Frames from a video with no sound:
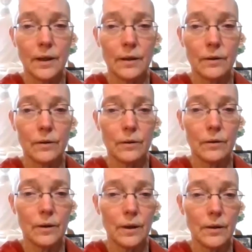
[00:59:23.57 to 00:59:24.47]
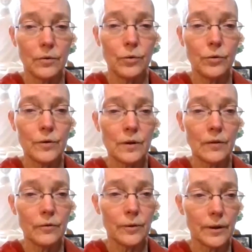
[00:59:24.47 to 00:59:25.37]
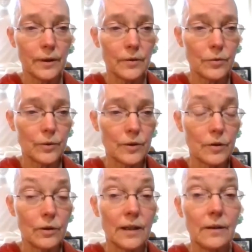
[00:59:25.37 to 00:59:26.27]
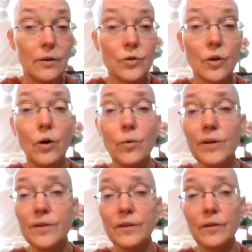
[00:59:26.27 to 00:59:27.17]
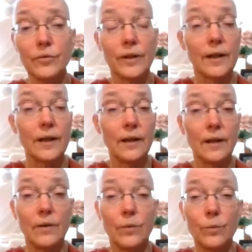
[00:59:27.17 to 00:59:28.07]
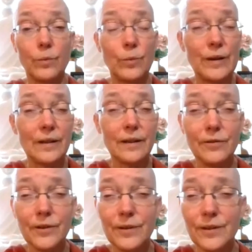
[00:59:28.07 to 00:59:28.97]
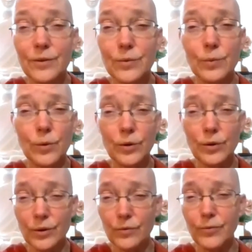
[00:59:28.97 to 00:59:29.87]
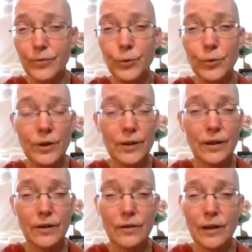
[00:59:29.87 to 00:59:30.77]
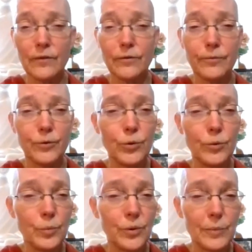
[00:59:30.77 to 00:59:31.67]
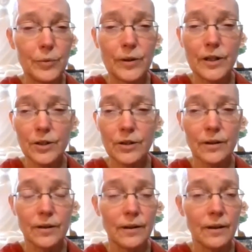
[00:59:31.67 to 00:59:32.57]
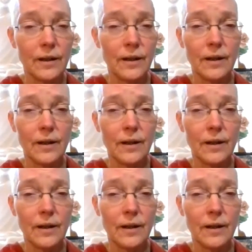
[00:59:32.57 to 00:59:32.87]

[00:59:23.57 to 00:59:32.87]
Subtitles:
from? And who is suffering as a result? And there's always suffering. We live in this world. Food and food preparation